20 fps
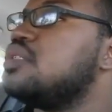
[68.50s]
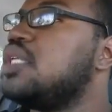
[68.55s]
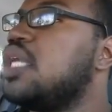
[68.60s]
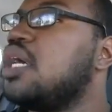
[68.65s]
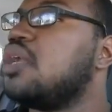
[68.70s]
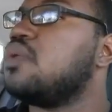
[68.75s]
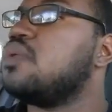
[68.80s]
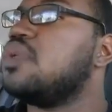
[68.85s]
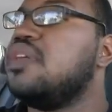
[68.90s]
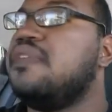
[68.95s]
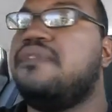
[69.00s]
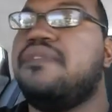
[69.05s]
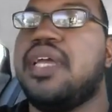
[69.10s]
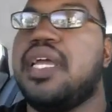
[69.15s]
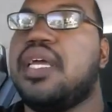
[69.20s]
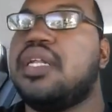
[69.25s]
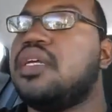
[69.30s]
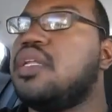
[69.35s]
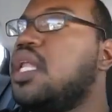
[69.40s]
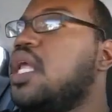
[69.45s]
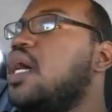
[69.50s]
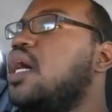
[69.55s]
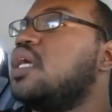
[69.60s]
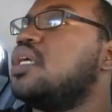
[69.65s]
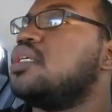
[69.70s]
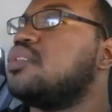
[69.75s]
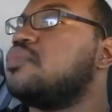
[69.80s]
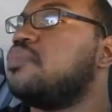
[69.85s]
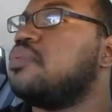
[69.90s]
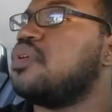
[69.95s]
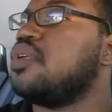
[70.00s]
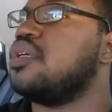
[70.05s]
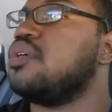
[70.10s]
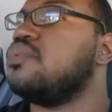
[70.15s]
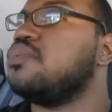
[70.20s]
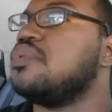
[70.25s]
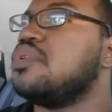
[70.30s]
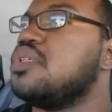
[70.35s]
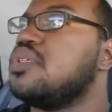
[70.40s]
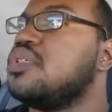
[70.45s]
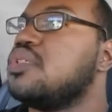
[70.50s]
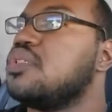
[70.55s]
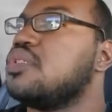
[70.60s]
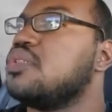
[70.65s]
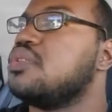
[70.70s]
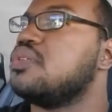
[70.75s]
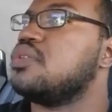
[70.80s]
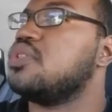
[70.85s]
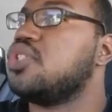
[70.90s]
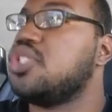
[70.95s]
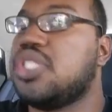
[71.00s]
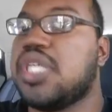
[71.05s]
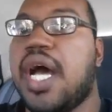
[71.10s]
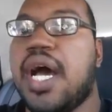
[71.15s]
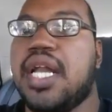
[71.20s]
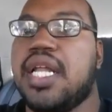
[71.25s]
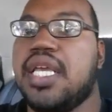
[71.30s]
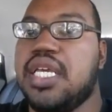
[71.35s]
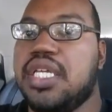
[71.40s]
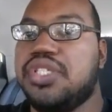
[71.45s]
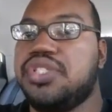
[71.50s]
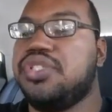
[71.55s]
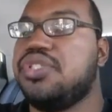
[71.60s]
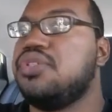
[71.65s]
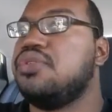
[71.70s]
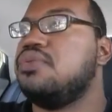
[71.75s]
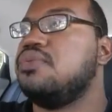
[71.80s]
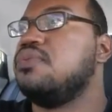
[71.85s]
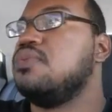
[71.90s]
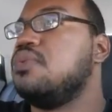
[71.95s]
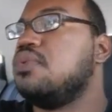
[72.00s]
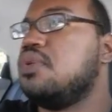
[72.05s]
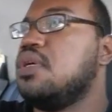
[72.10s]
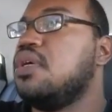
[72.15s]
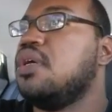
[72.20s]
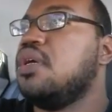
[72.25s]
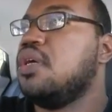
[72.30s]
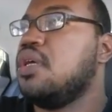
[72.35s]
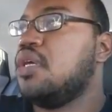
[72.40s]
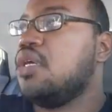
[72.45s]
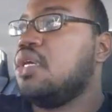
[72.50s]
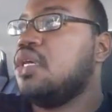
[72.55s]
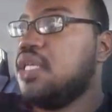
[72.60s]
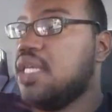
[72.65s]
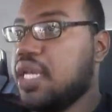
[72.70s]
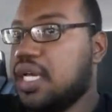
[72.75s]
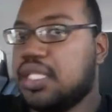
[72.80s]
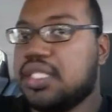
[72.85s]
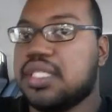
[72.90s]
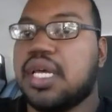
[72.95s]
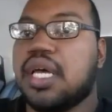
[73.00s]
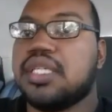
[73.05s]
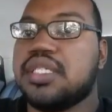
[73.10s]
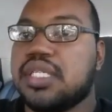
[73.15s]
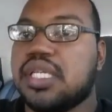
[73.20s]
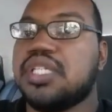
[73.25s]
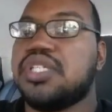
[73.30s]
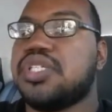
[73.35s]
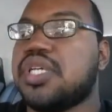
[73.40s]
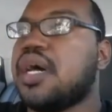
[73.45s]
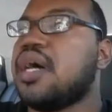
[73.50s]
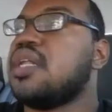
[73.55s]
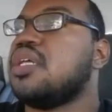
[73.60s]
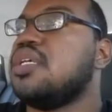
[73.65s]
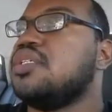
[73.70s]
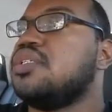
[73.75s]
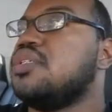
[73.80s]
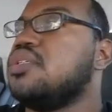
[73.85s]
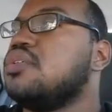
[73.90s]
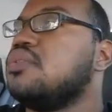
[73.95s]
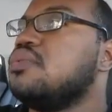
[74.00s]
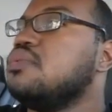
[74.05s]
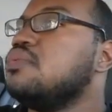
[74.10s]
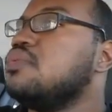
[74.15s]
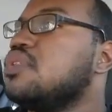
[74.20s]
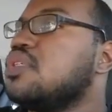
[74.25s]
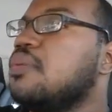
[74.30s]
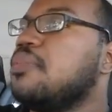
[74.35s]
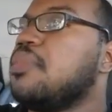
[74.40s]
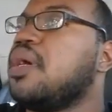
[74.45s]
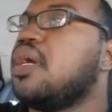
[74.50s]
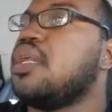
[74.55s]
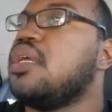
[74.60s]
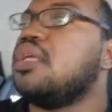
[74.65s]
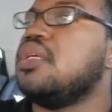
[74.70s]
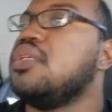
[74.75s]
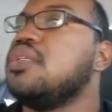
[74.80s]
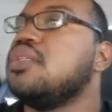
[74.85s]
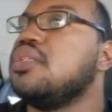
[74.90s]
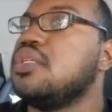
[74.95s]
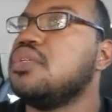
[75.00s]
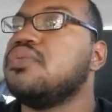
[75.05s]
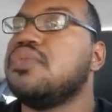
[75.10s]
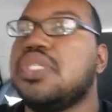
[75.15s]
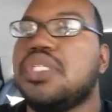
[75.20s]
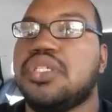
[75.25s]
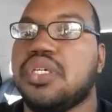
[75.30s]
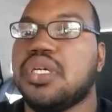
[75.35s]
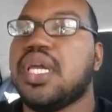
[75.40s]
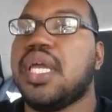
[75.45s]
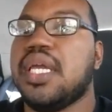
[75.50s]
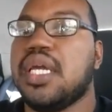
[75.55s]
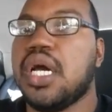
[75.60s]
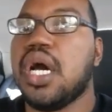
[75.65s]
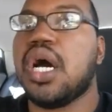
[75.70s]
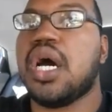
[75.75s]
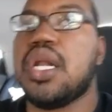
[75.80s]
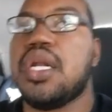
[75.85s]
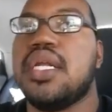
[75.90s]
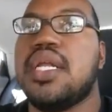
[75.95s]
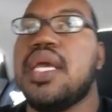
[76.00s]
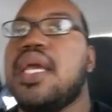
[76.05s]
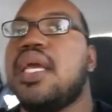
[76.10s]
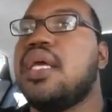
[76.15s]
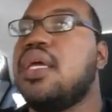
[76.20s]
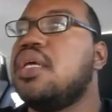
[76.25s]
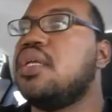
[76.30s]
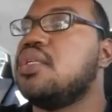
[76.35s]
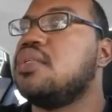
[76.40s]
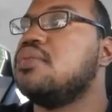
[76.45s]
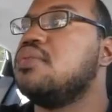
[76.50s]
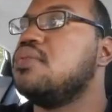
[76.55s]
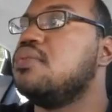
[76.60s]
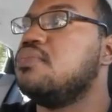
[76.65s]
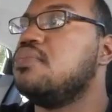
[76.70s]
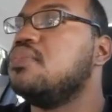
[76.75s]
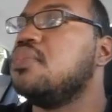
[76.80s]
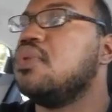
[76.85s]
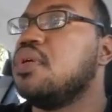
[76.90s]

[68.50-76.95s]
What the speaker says: not only vandalized, but it was shot into. Yes, I said shot into. Somebody literally took a gun and